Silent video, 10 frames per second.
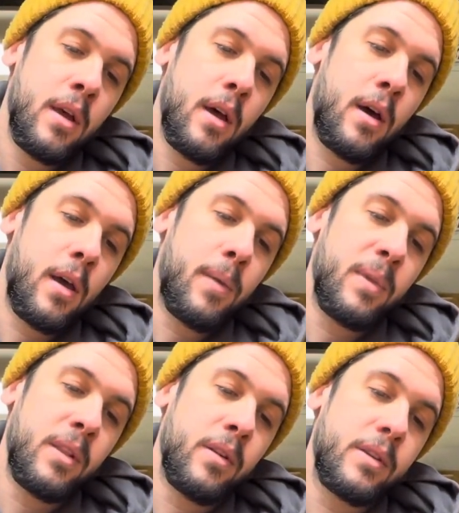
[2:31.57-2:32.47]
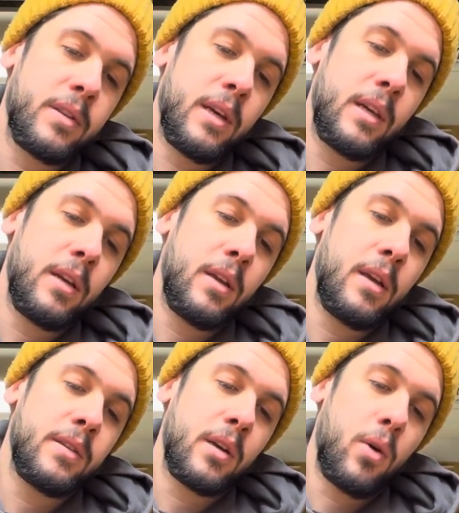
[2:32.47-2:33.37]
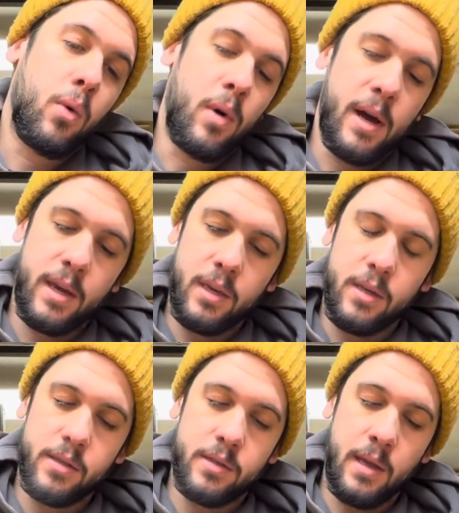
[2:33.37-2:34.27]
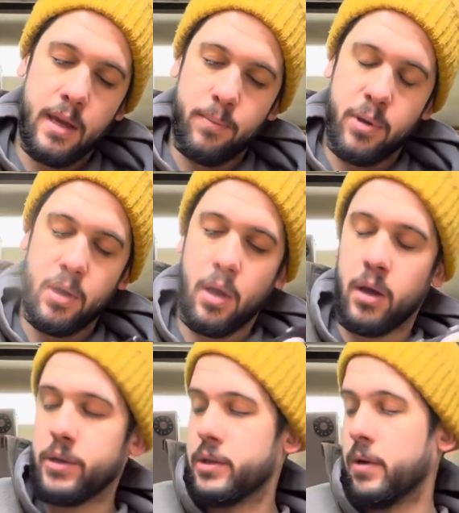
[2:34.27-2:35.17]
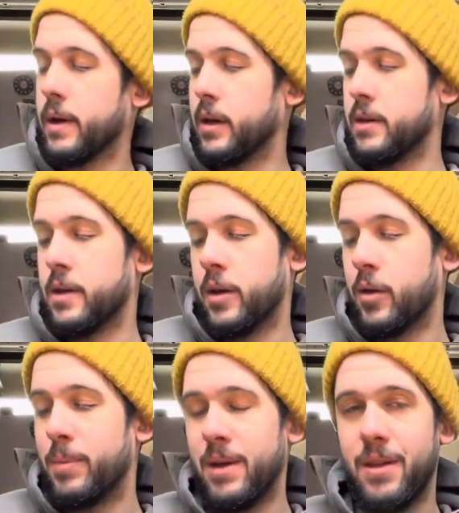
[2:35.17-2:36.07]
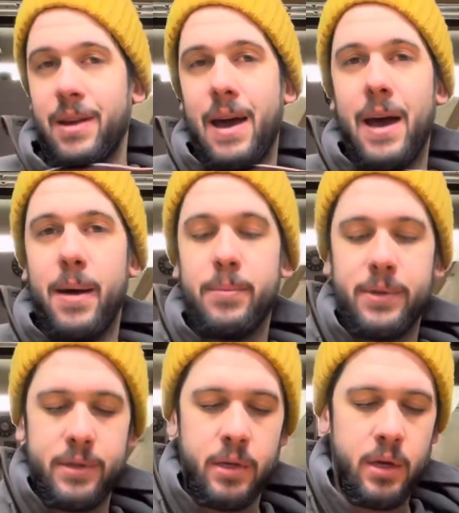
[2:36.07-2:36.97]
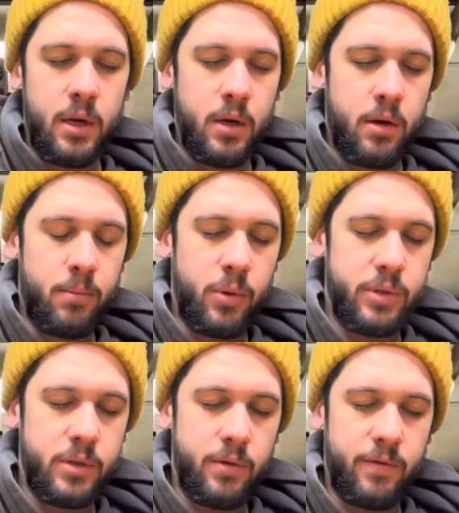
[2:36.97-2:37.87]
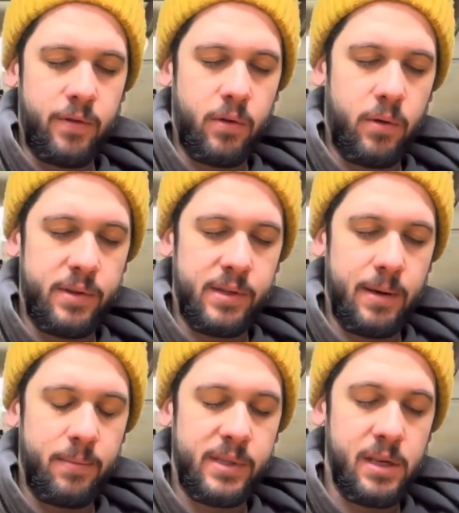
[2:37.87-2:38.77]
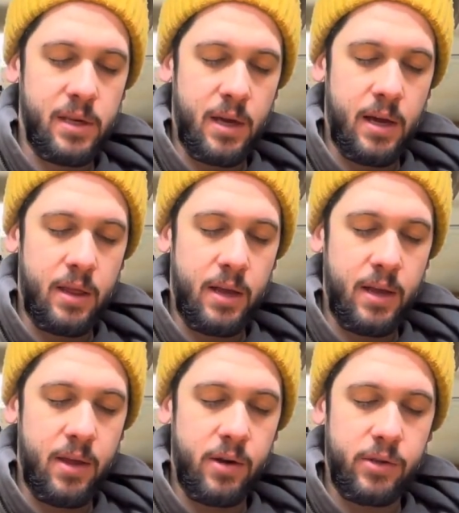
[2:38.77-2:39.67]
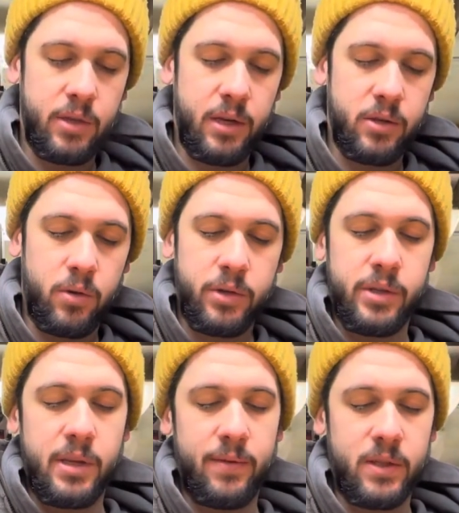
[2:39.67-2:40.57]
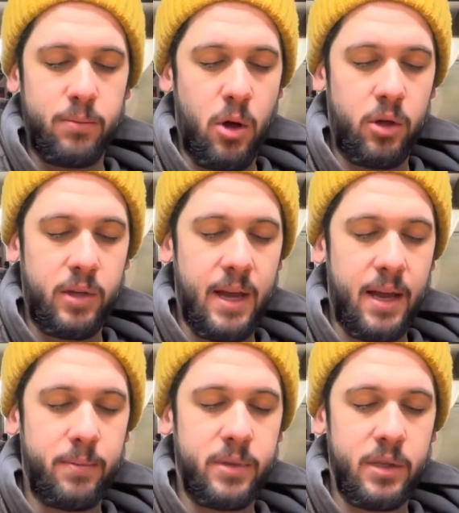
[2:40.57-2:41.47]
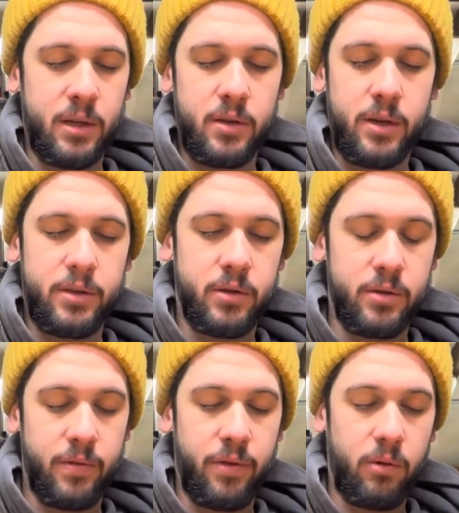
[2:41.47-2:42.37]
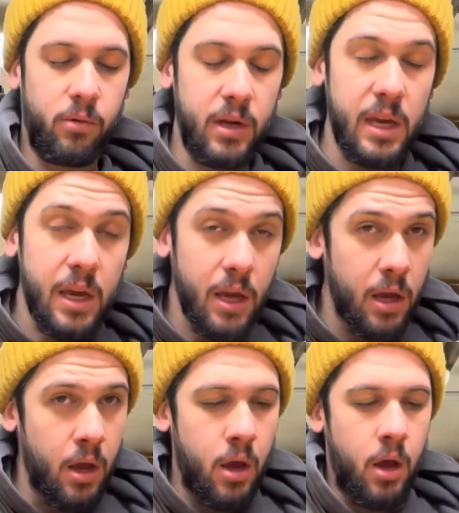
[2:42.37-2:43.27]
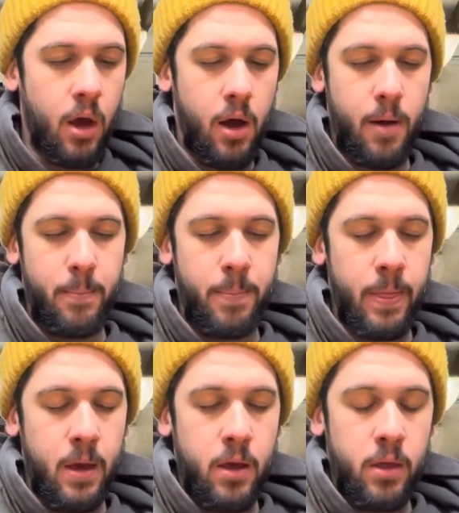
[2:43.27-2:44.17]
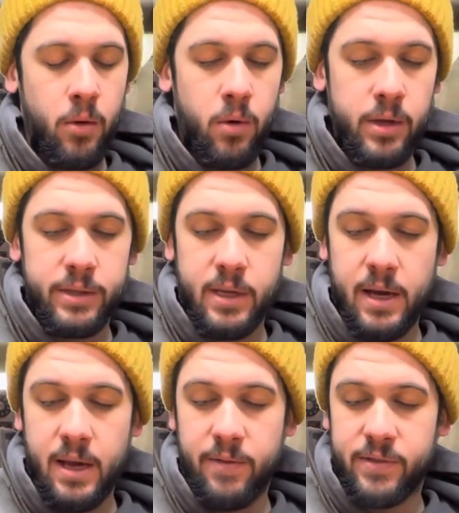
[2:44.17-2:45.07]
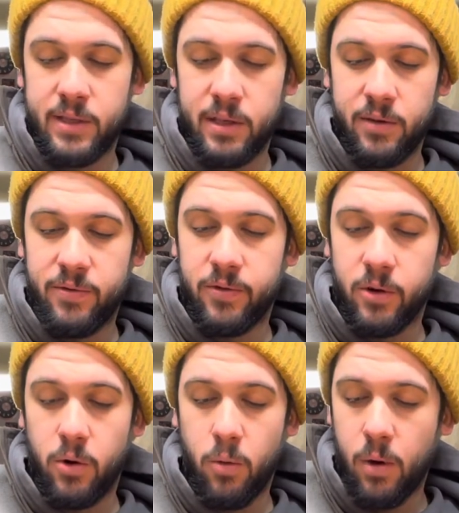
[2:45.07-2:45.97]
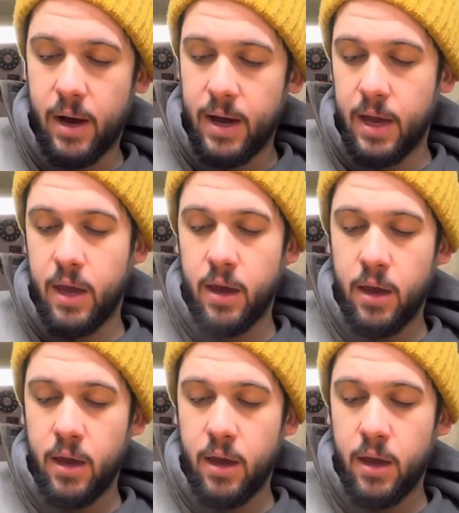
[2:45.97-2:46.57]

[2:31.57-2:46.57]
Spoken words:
it looks like it is a Kawai stamp. Also, I can tell by the knobs, most of the ones I'm seeing online that are St. George's have smaller knobs in clusters of 3. The ones I have seen for Kawai